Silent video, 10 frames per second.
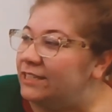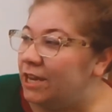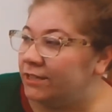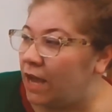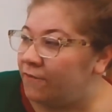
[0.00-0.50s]

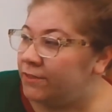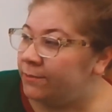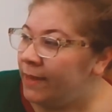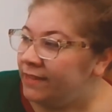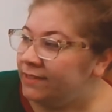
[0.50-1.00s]
Tugged off his
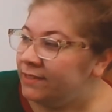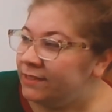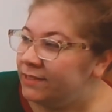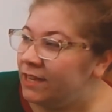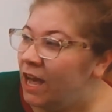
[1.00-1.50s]

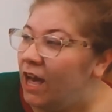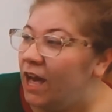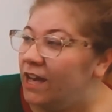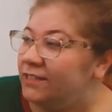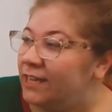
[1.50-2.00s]
mittens,
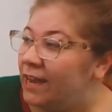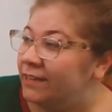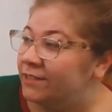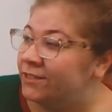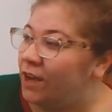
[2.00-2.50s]
untied
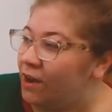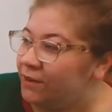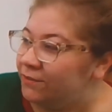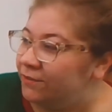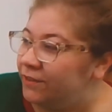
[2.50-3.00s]
his
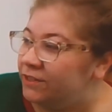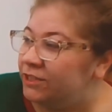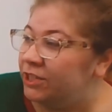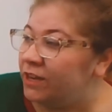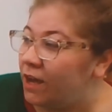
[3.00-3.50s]
scarf,
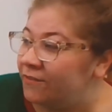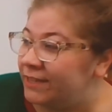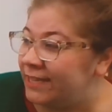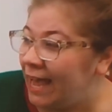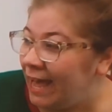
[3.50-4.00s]
took off
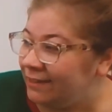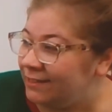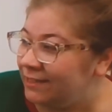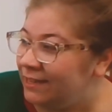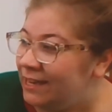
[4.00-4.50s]
his hat.